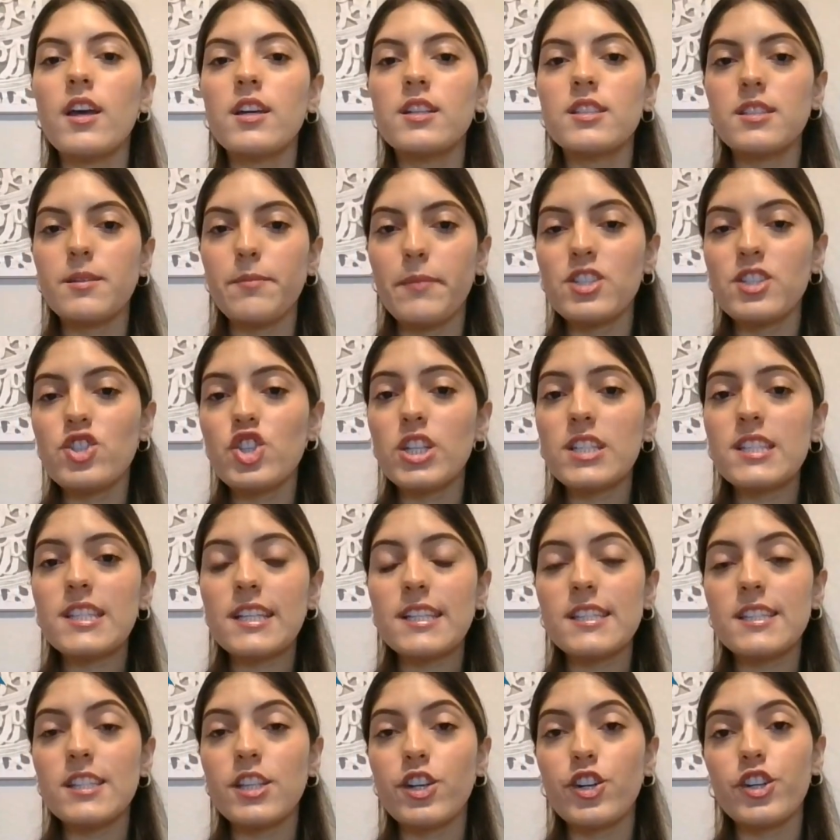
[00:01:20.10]
Dementia is
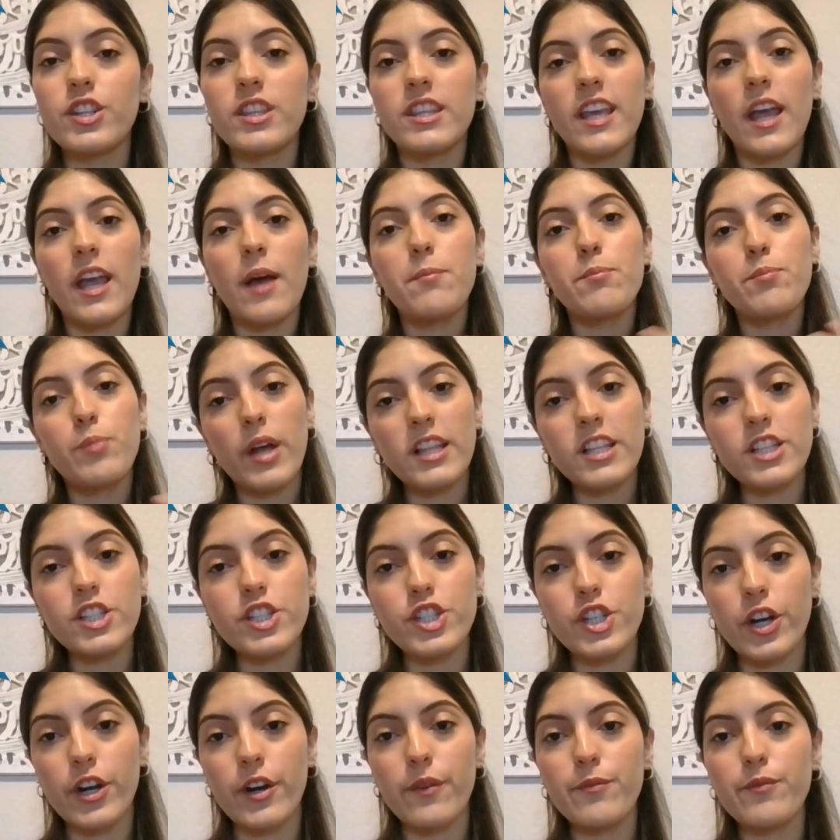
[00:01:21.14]
considered the umbrella
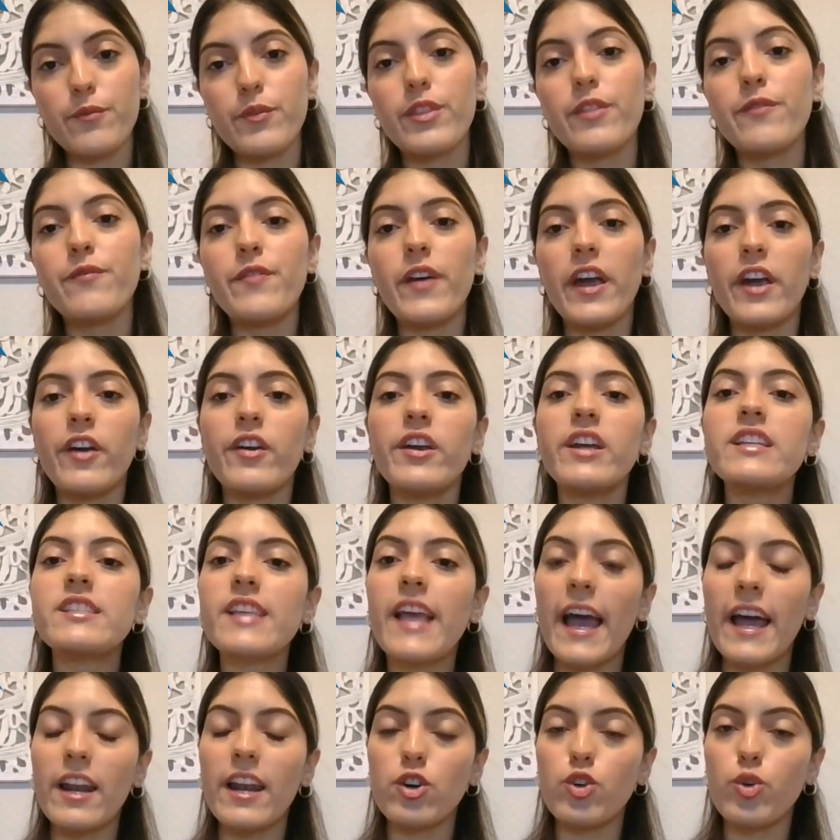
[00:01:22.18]
term for the various
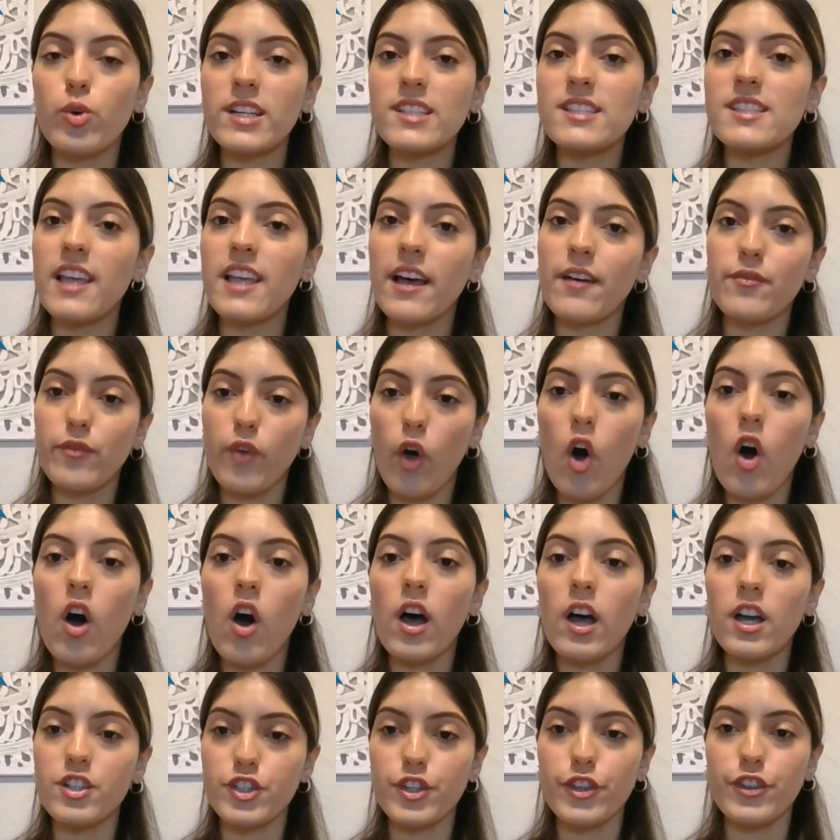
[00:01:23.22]
categories that fall
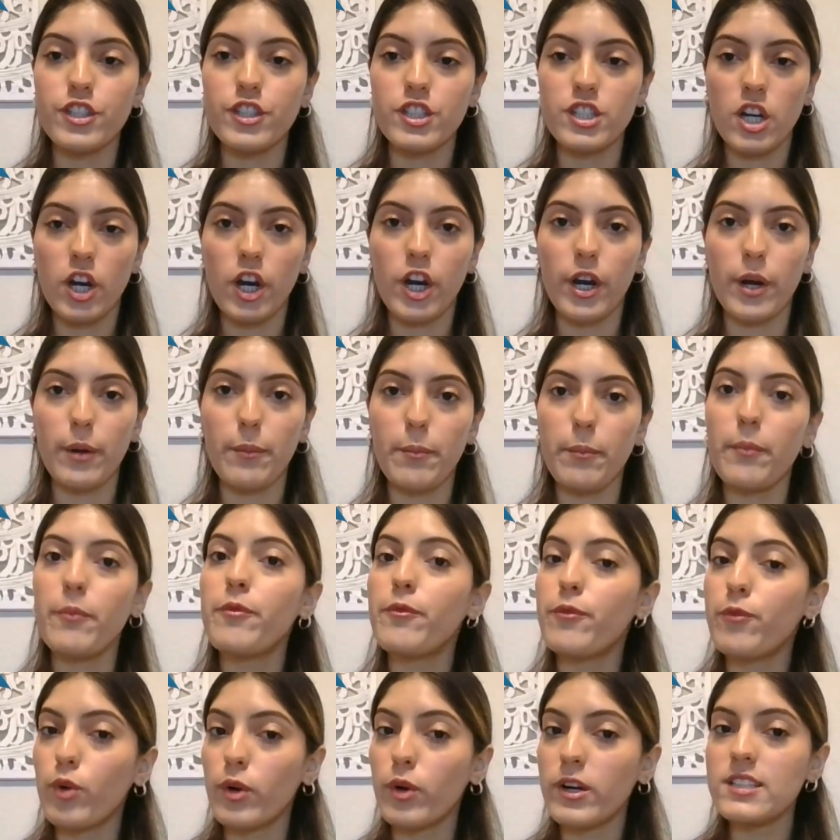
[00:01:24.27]
under the term.
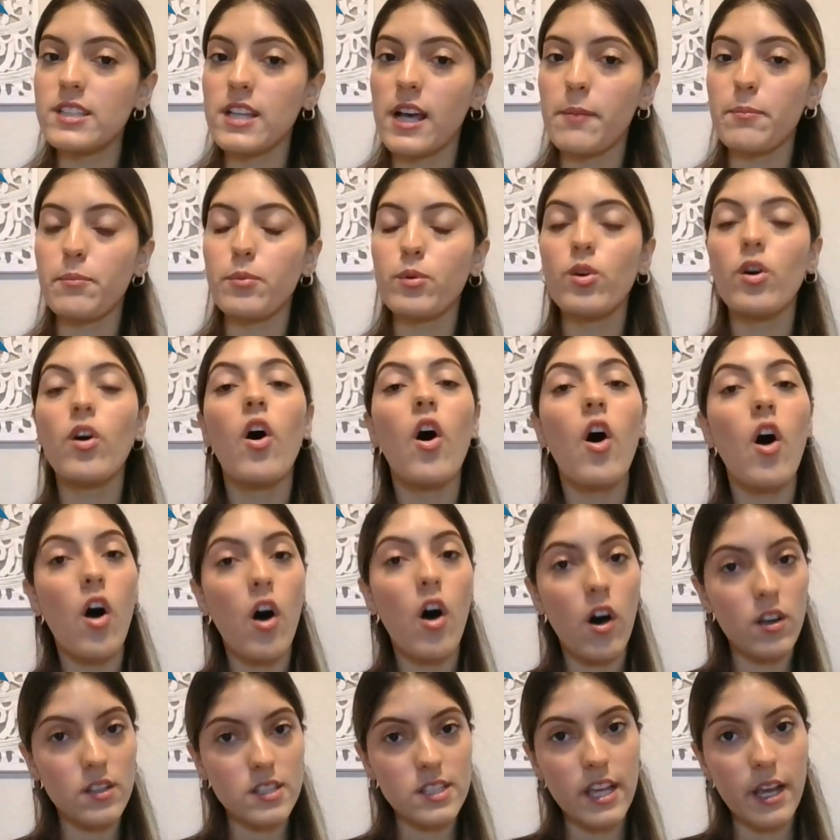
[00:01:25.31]
For example,
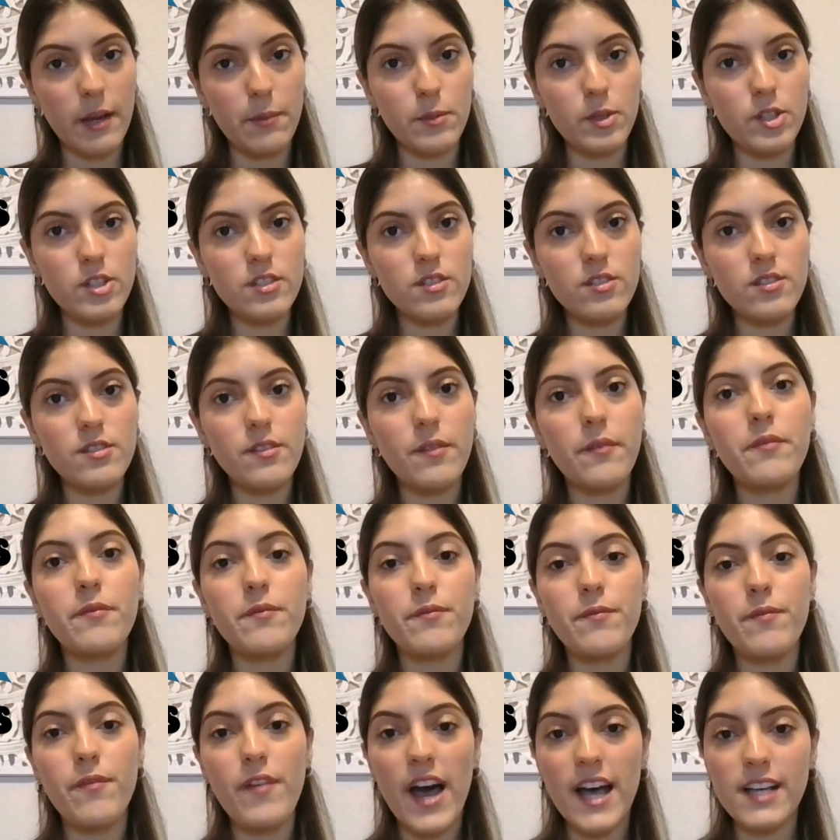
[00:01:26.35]
Alzheimer's,
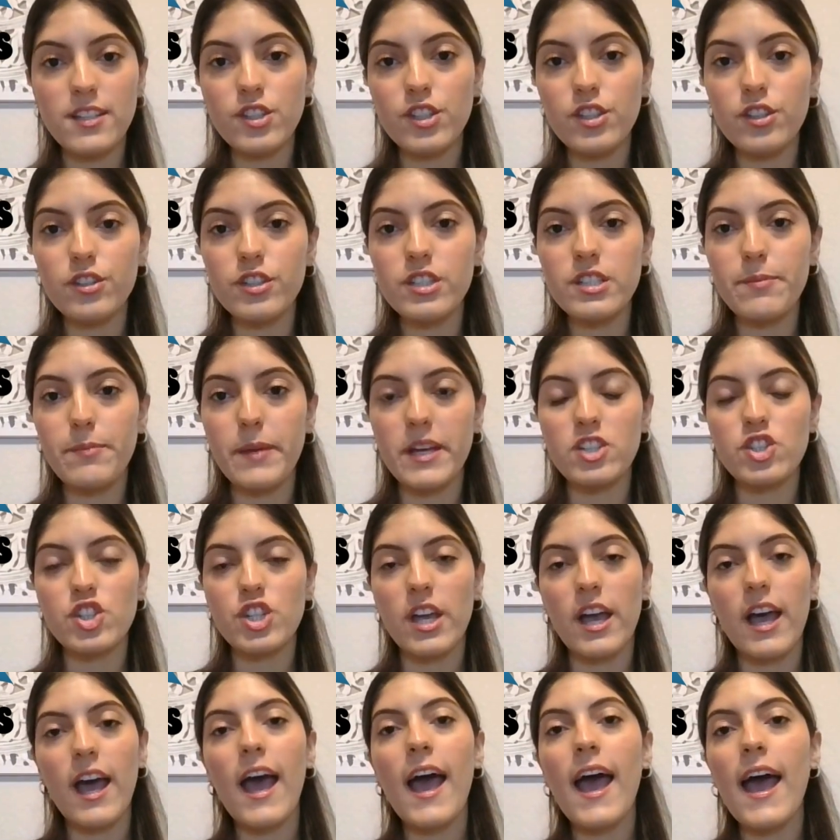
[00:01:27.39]
vascular
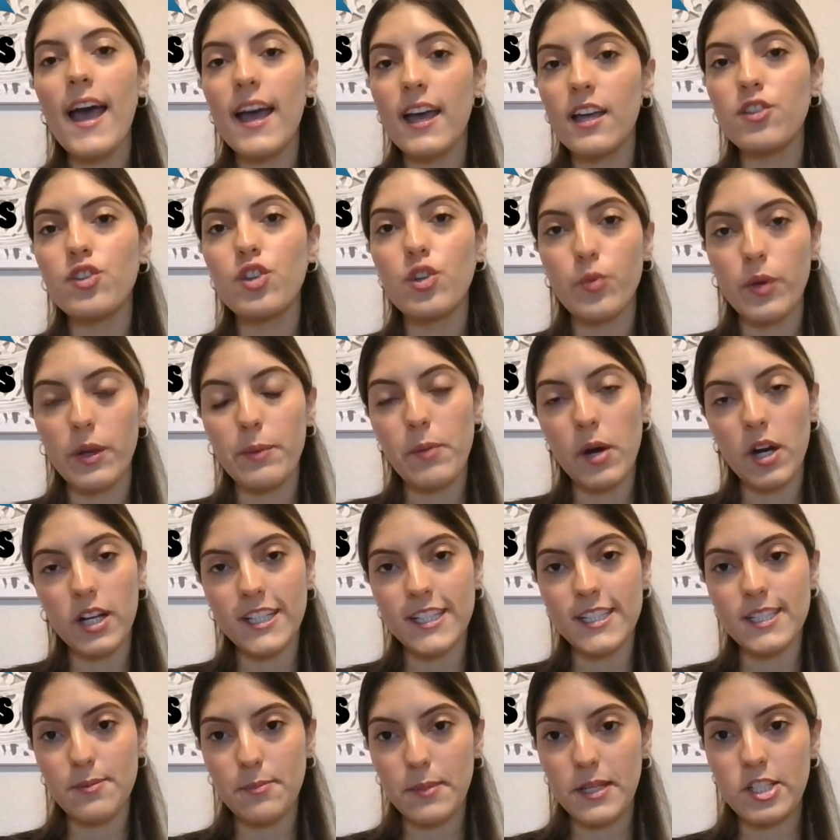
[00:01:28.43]
dementia, and Lewy
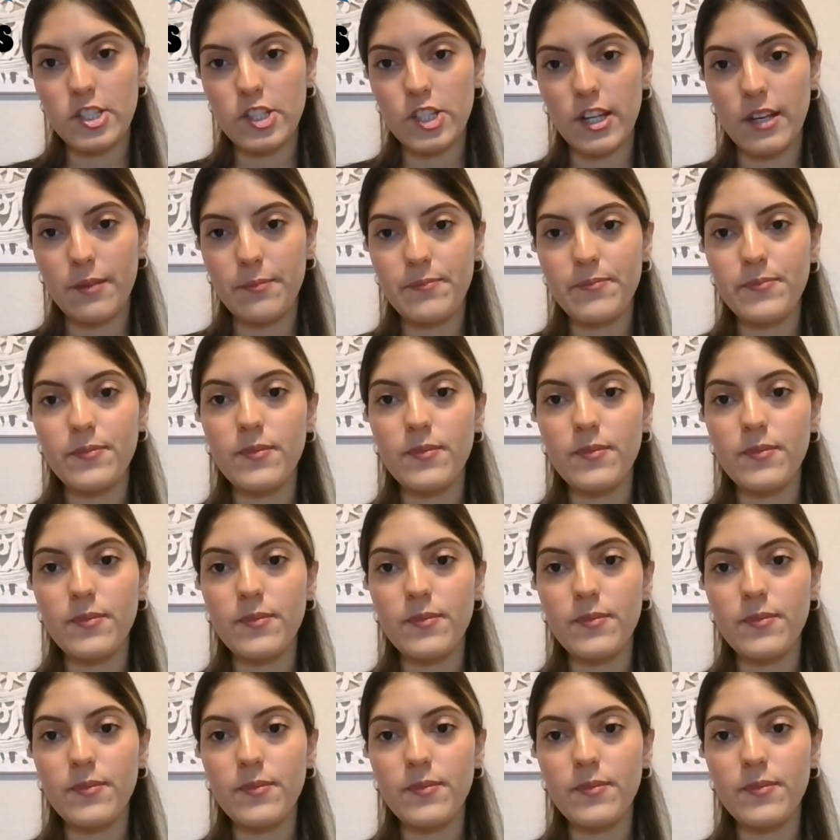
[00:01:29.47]
body dementia.